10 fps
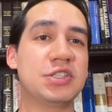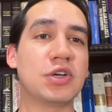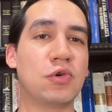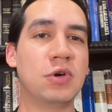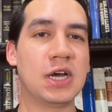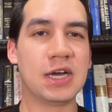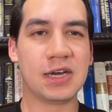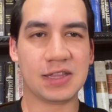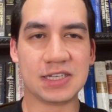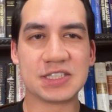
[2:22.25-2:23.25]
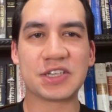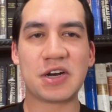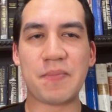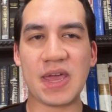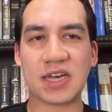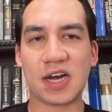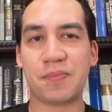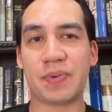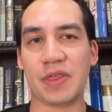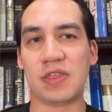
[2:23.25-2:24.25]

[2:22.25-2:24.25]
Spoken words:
So this is going to make up